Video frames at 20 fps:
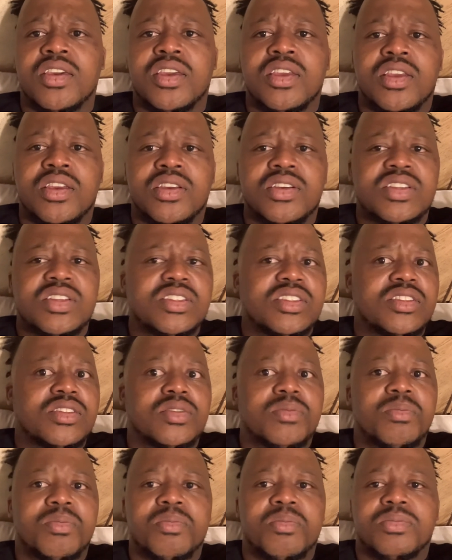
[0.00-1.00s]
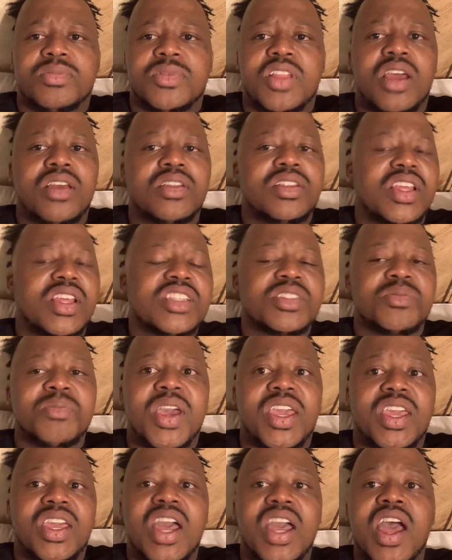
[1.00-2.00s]
Because that's
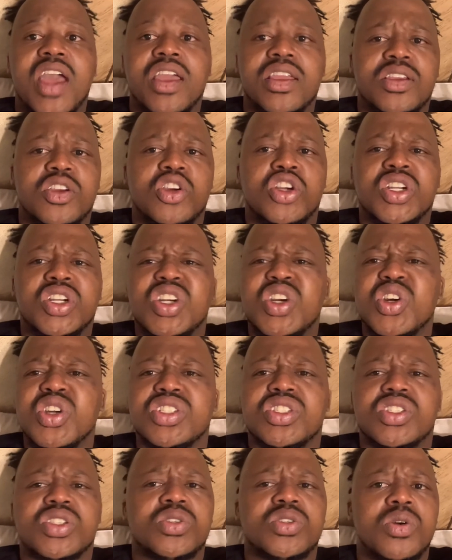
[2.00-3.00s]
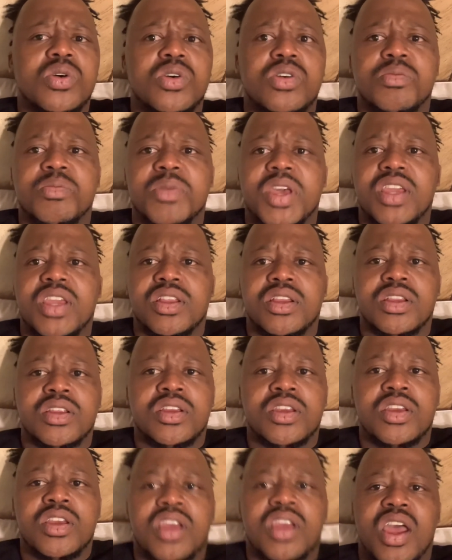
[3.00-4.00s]
my guy. Good soul, man.
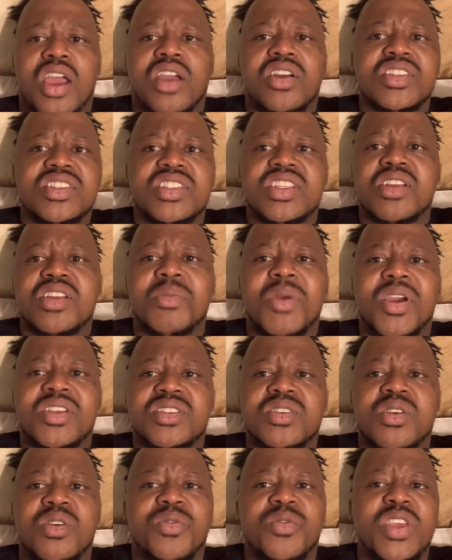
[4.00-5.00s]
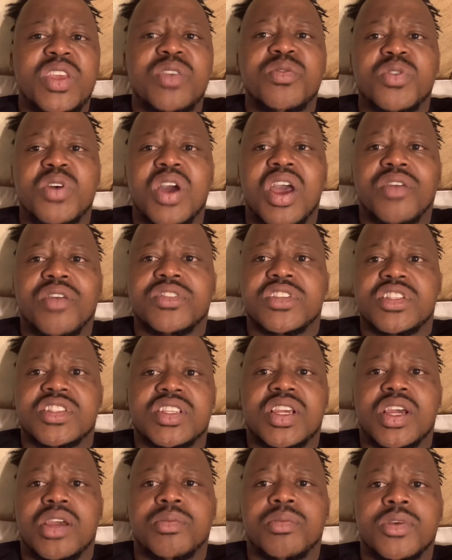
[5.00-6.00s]
I consider myself evil half the
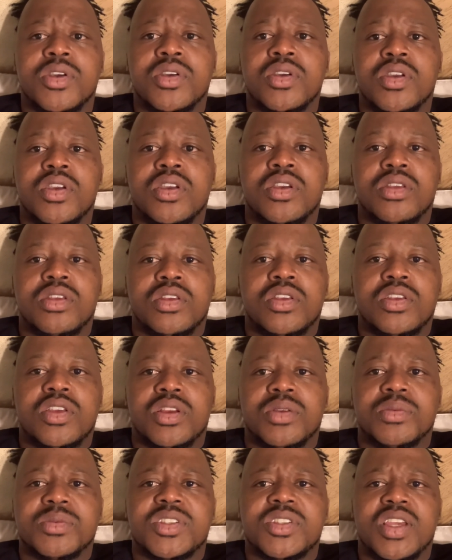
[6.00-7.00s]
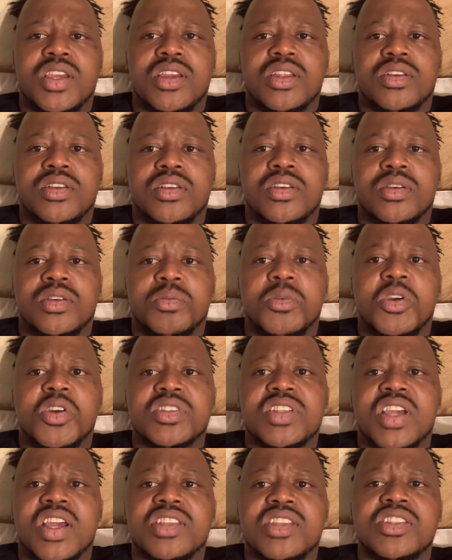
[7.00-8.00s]
time. You know what I'm saying?
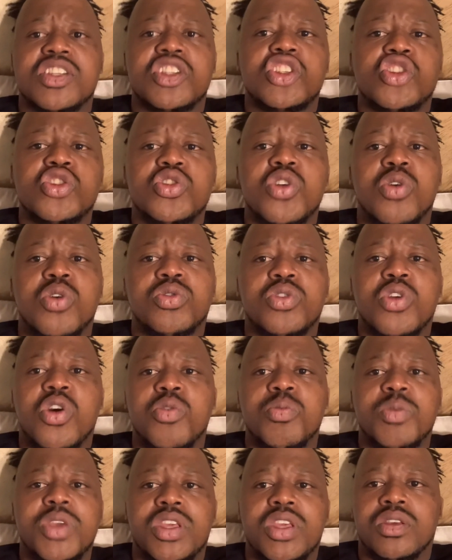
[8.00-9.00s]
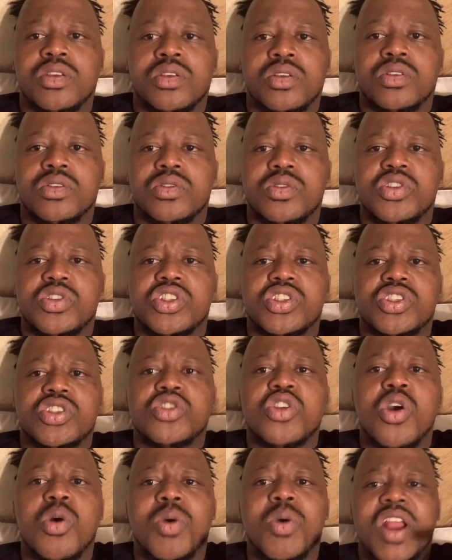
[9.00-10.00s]
Because like I said, you don't know me. You just
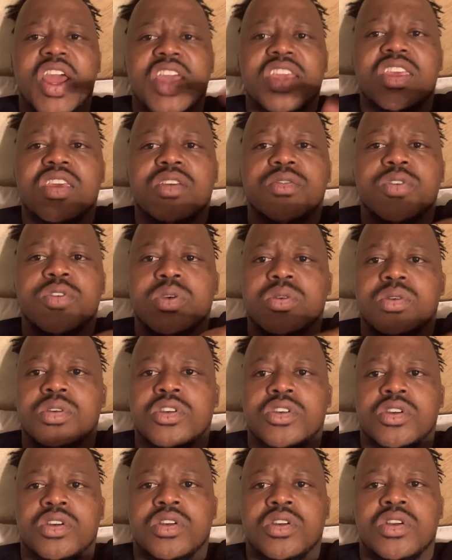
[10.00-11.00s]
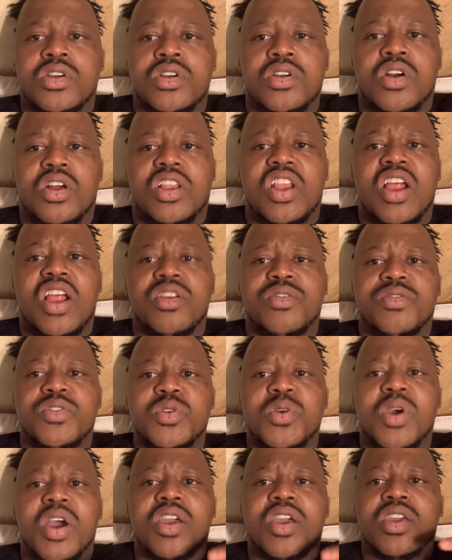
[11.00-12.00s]
know what I give you. A lot of
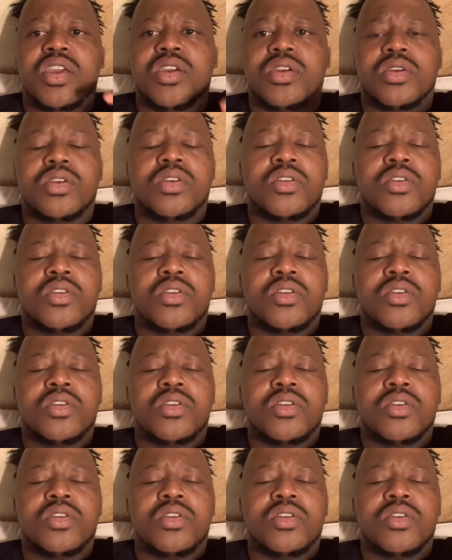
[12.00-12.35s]
you out here